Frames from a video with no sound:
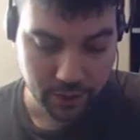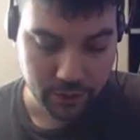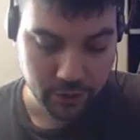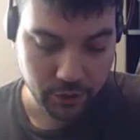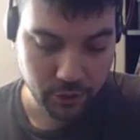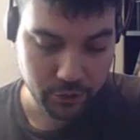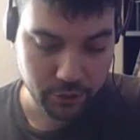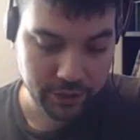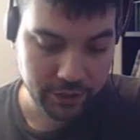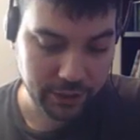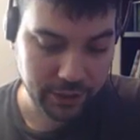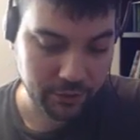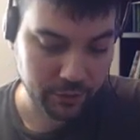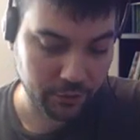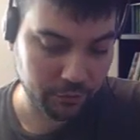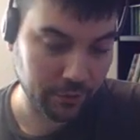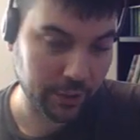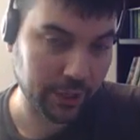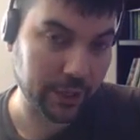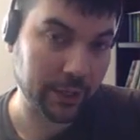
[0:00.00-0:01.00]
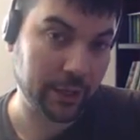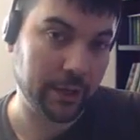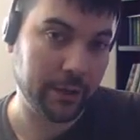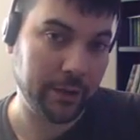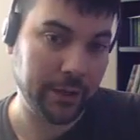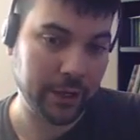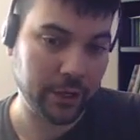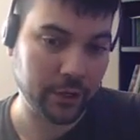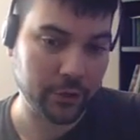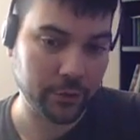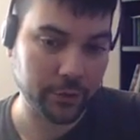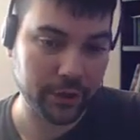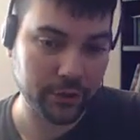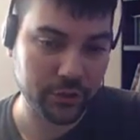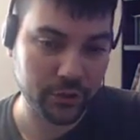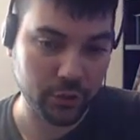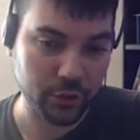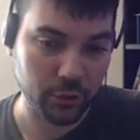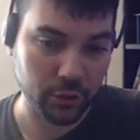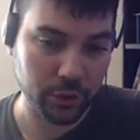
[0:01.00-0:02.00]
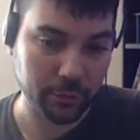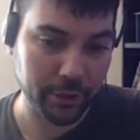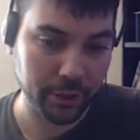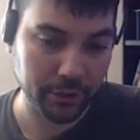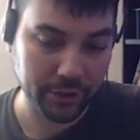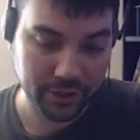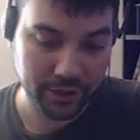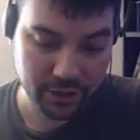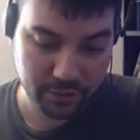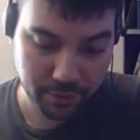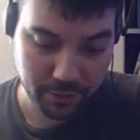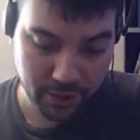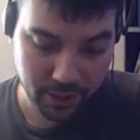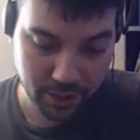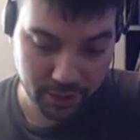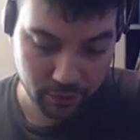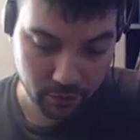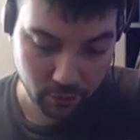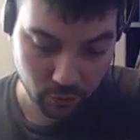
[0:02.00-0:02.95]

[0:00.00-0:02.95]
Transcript: you can either increase your building speed,